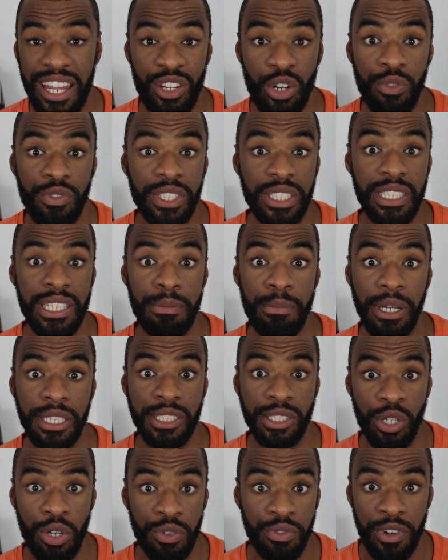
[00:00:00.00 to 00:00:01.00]
And obviously,
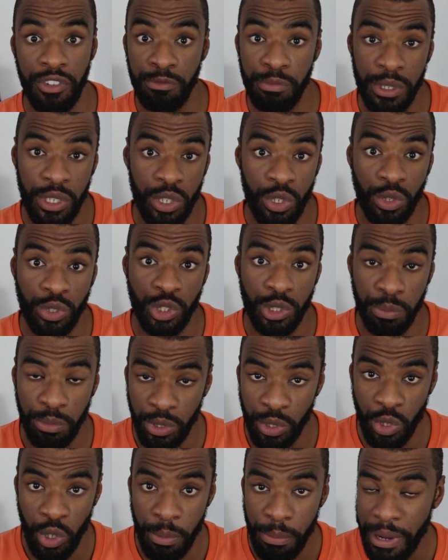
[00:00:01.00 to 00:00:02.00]
myself, I've been an
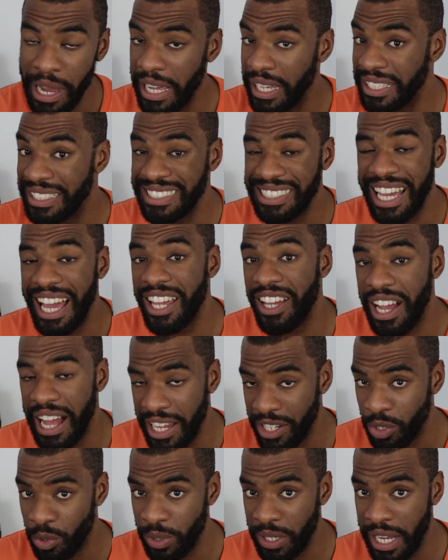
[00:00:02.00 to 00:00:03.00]
entrepreneur my entire
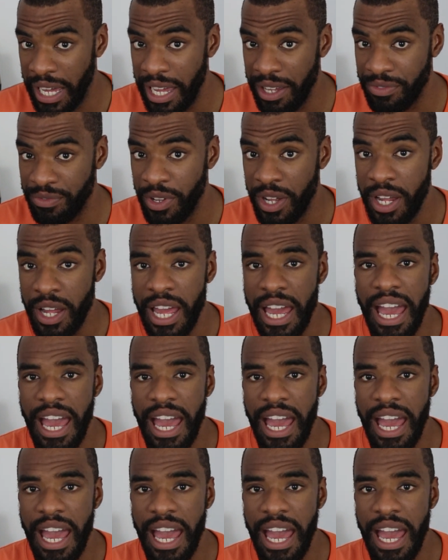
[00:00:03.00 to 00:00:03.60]
adult life.